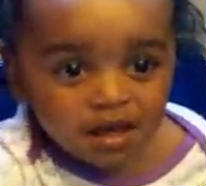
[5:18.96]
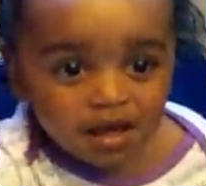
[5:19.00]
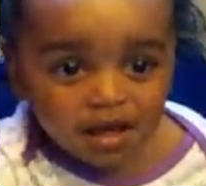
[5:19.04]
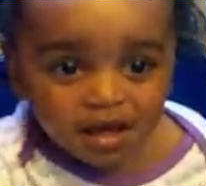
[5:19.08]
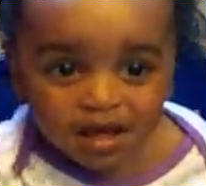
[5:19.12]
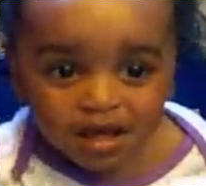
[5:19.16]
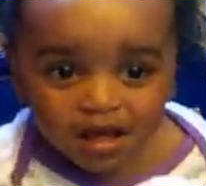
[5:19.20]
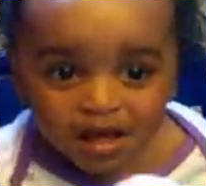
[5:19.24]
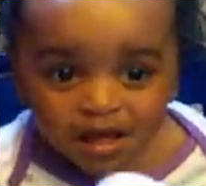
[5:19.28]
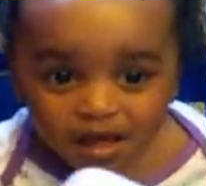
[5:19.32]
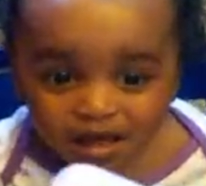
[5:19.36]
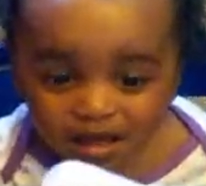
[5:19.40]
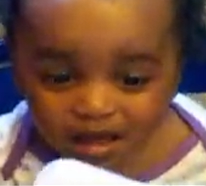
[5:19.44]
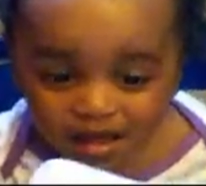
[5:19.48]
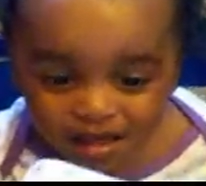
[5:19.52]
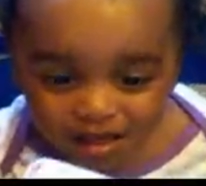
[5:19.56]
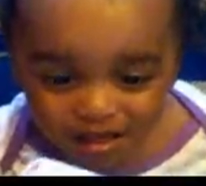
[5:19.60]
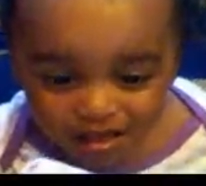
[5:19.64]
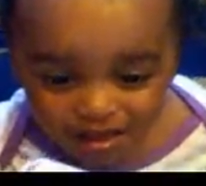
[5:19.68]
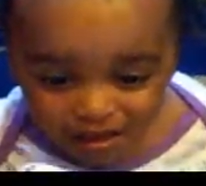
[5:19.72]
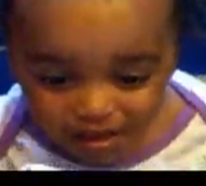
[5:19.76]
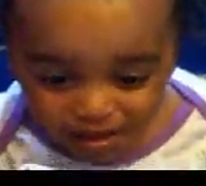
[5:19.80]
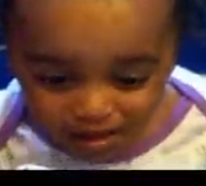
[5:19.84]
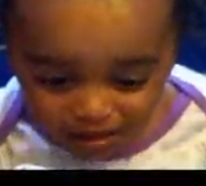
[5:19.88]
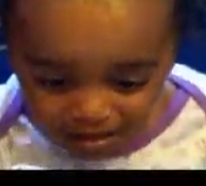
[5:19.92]
There you
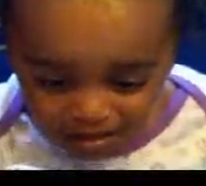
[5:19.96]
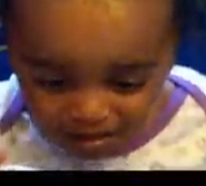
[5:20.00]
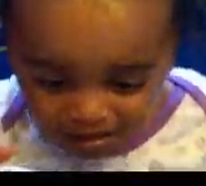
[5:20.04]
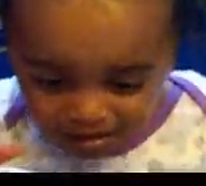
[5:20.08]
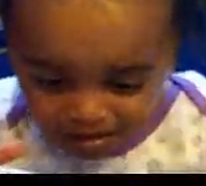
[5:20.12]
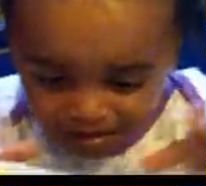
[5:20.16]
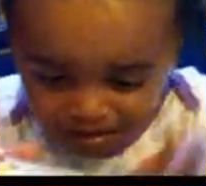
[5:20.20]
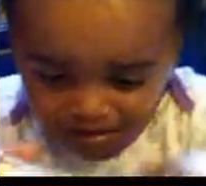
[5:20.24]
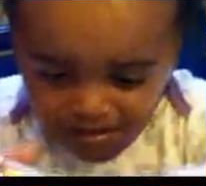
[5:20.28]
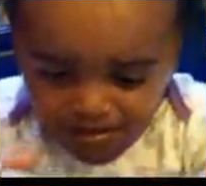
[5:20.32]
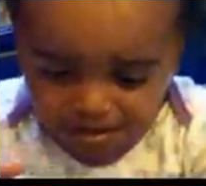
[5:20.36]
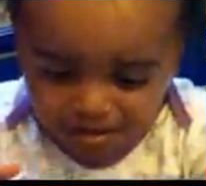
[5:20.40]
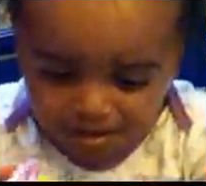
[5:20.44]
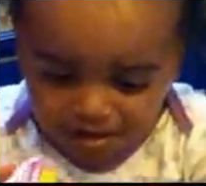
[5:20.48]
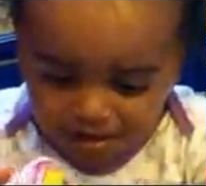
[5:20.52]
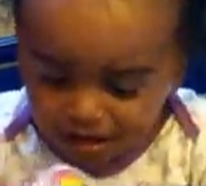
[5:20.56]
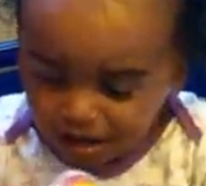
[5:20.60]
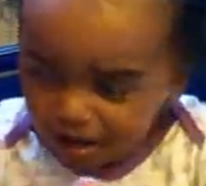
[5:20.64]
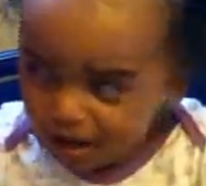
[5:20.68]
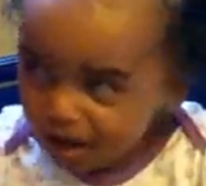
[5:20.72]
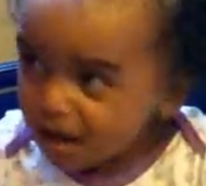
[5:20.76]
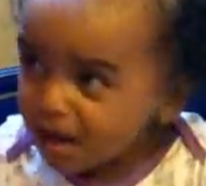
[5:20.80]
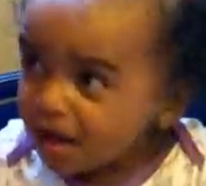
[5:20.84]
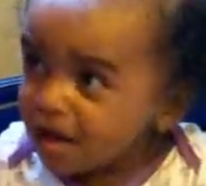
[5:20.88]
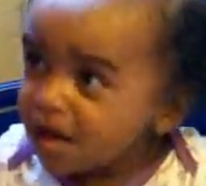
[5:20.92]
go.
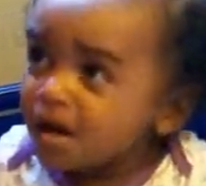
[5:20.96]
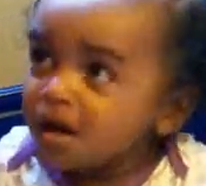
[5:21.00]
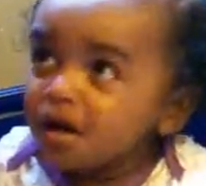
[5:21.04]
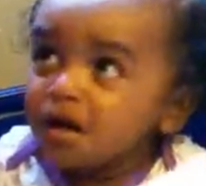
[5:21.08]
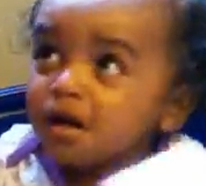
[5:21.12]
What's